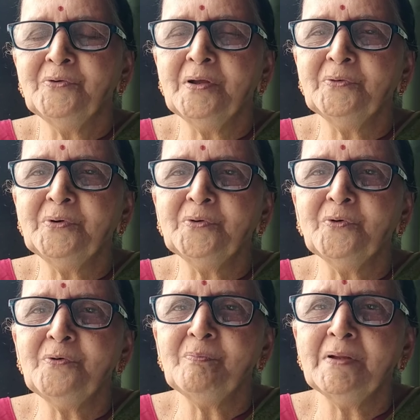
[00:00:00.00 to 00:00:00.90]
You are knowing
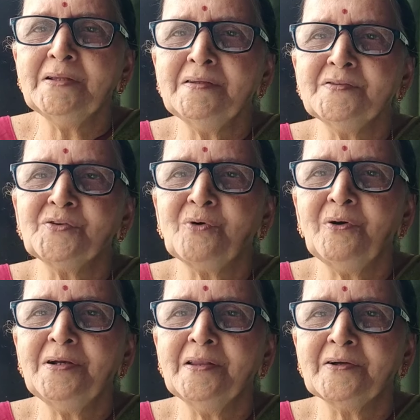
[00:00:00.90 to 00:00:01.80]
good money is
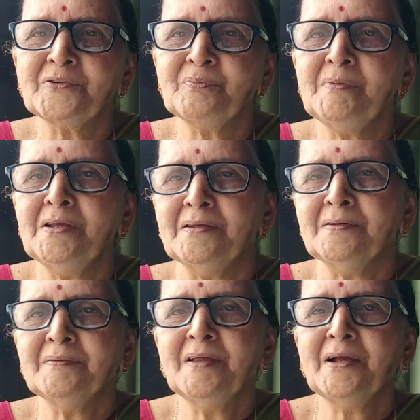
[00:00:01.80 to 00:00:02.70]
called Lakshmi
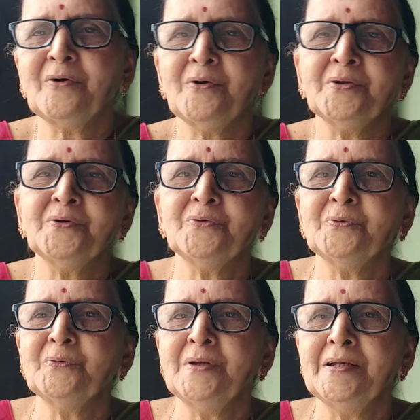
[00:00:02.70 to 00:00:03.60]
according
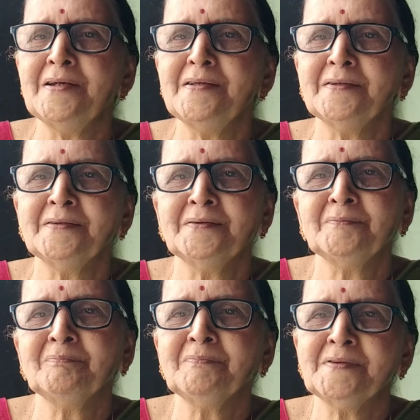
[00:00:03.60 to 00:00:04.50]
to
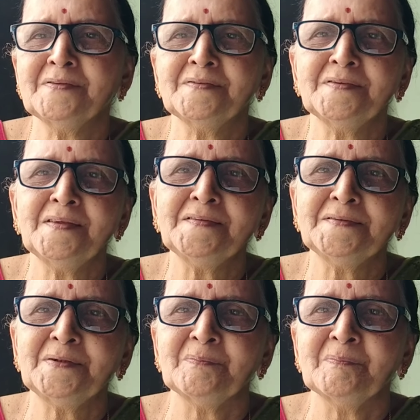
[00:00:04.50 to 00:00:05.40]
Indian
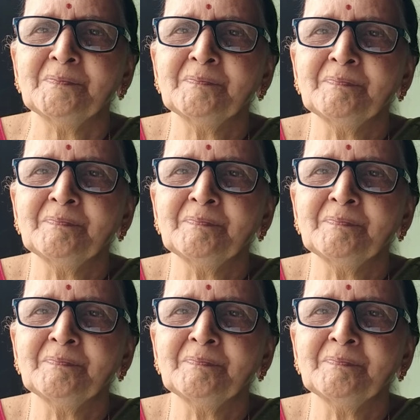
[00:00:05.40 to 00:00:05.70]
system.